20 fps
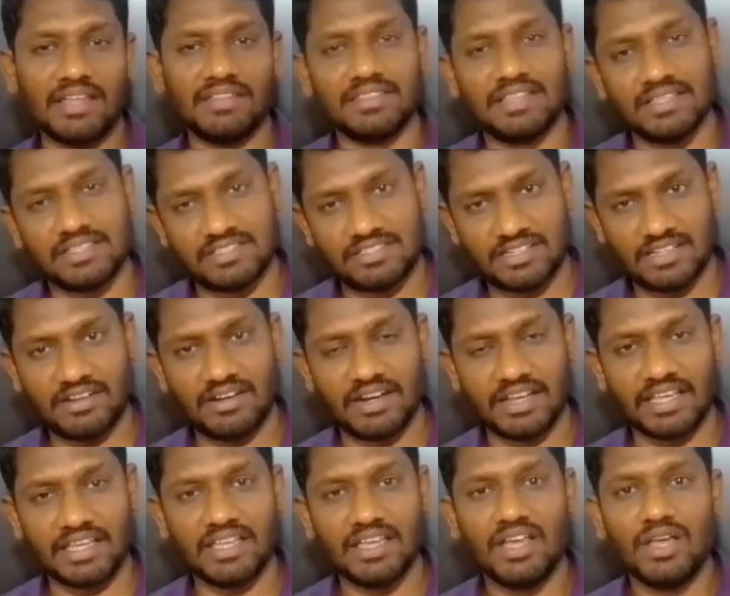in this
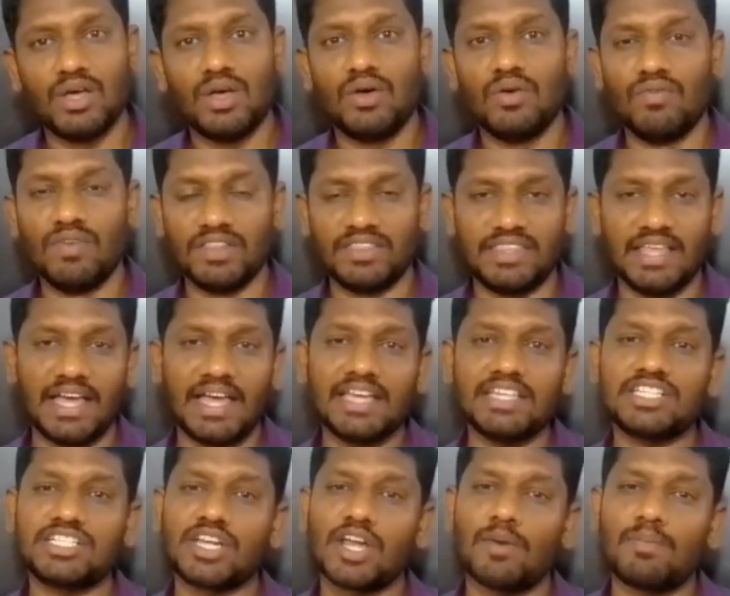journey, with the
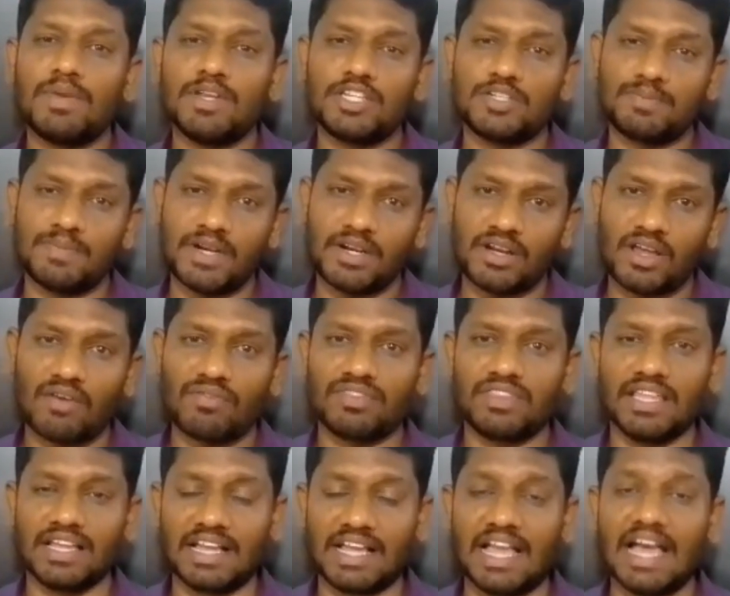establishment of the